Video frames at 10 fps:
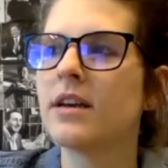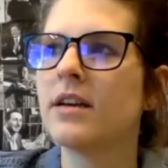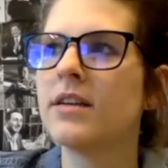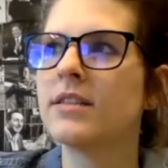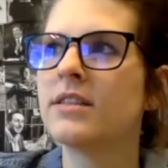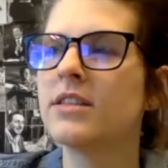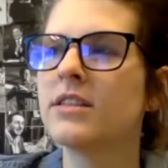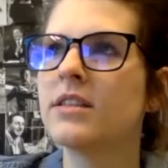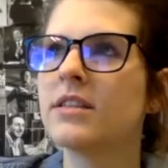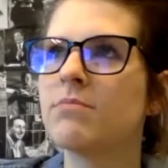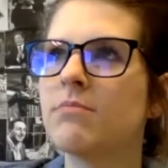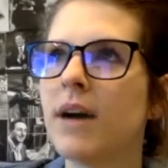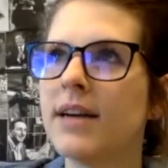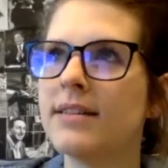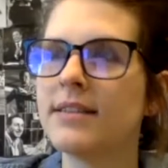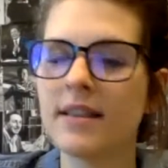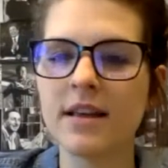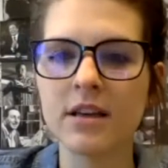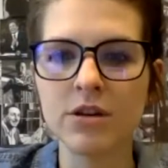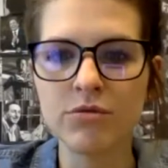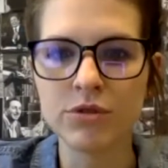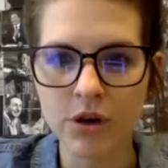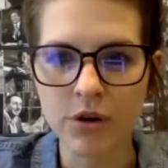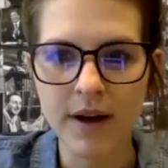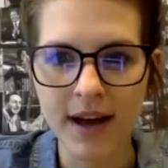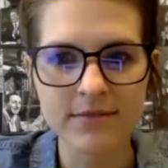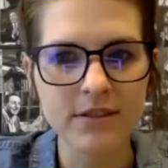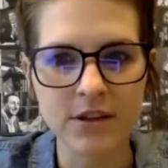is just this mindset that you don't have to